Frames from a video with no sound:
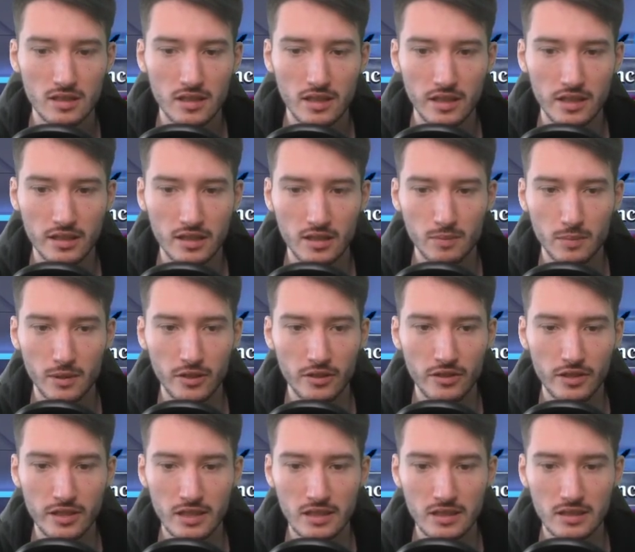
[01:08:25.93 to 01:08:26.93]

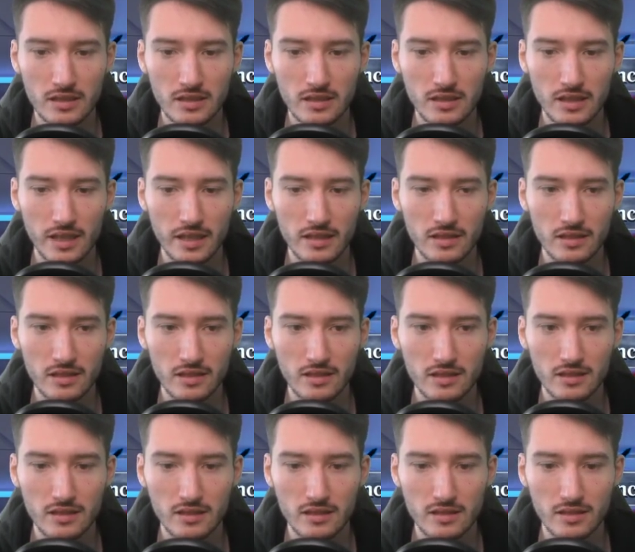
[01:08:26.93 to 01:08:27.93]
experience, and
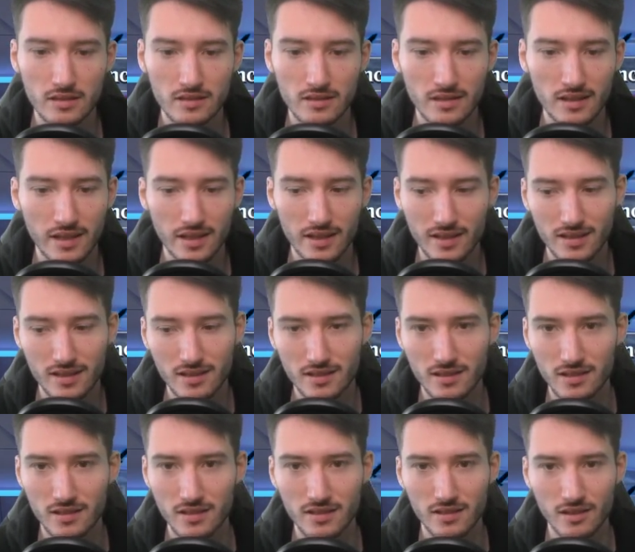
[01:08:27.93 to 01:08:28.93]
it's
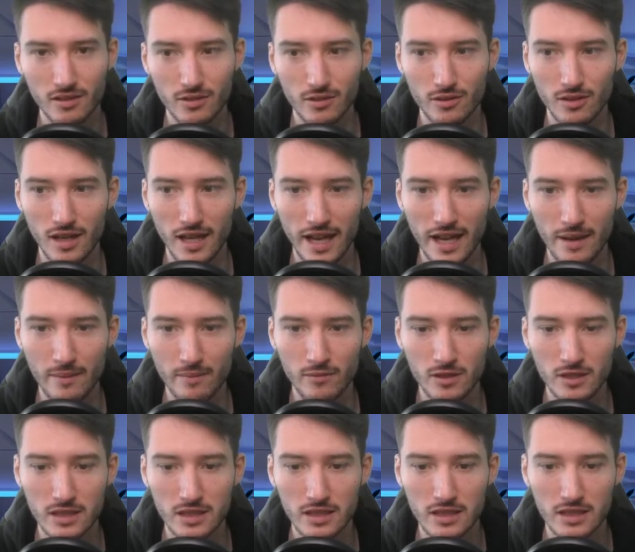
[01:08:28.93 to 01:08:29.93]
just so lame,
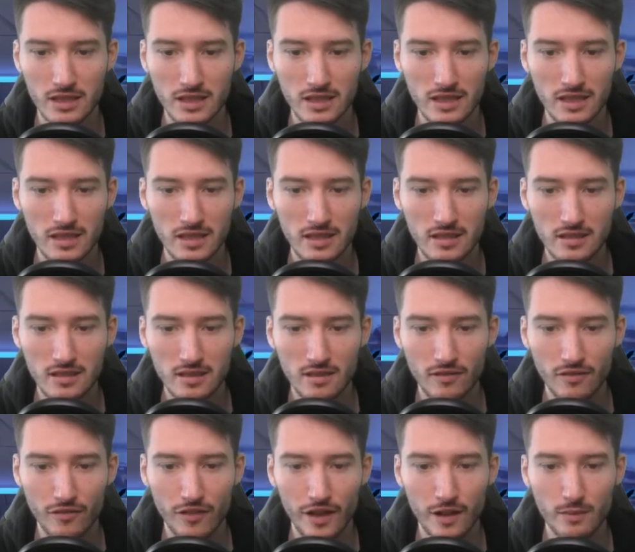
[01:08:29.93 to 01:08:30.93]
right?
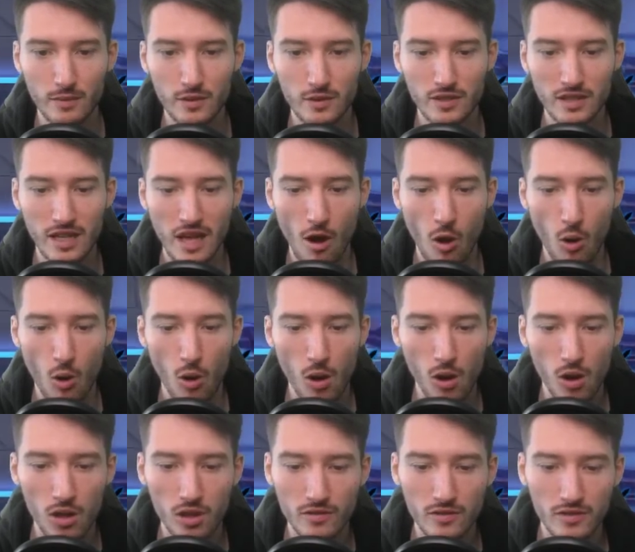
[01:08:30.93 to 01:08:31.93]
Fable is in
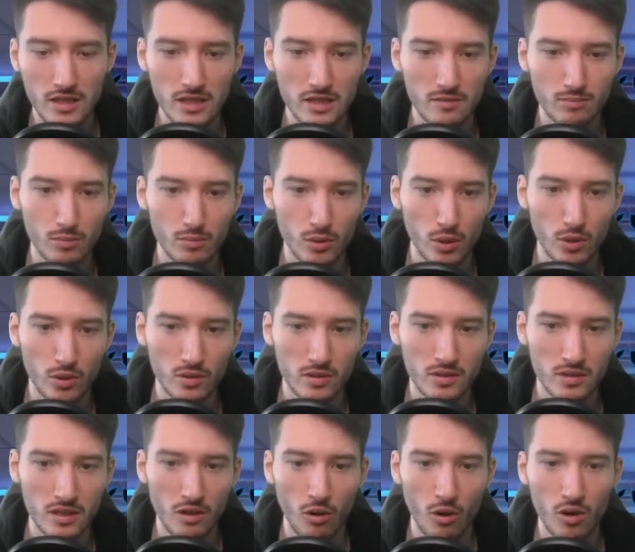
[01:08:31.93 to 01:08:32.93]
all of these
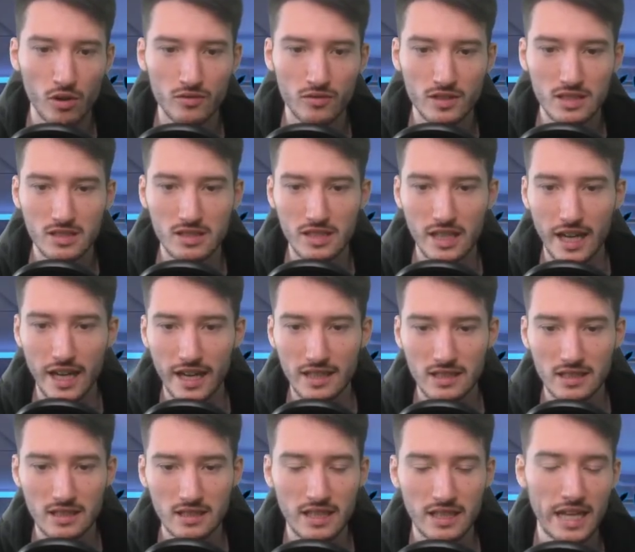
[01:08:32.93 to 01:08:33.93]
decks.
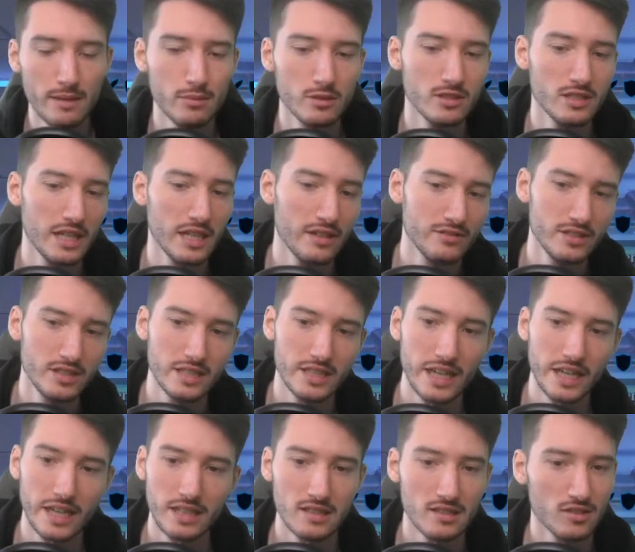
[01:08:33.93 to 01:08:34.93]
It enables every
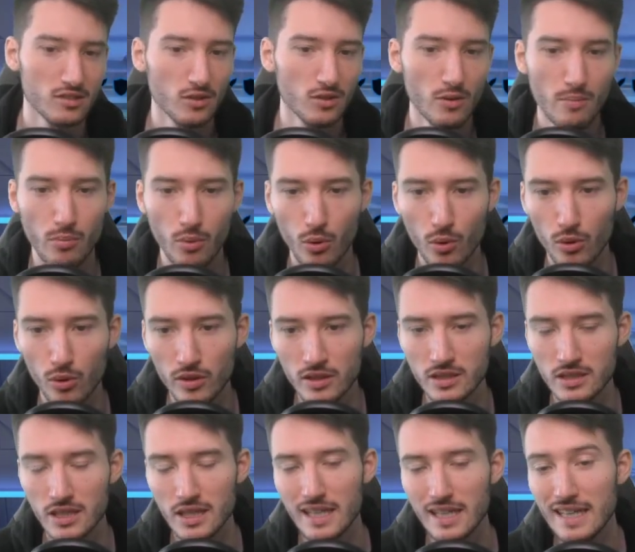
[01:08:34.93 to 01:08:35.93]
deck. It's so important.
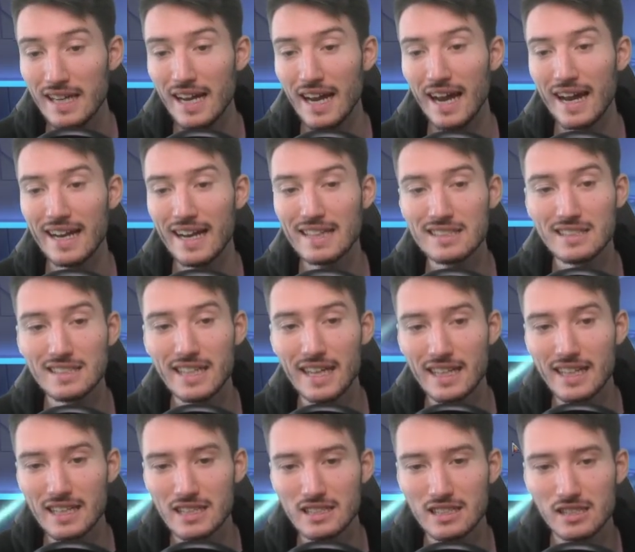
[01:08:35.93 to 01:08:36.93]
I guess a deck
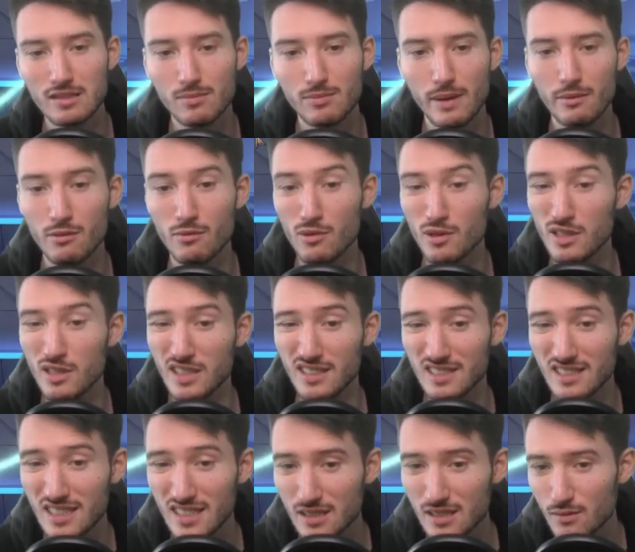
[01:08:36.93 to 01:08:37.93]
like this maybe wouldn't
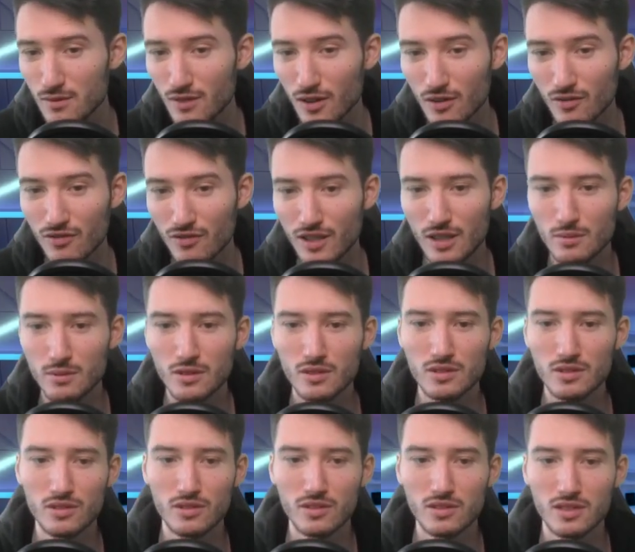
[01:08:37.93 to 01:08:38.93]
exist without Fable.
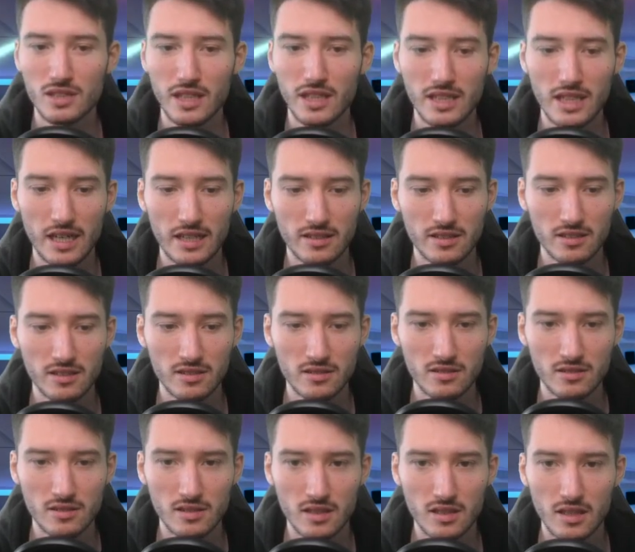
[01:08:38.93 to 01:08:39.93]
You could say that too,
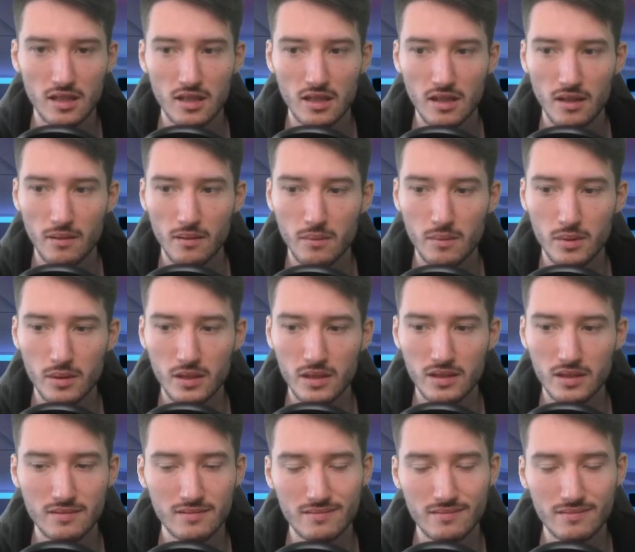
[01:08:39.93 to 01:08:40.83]
but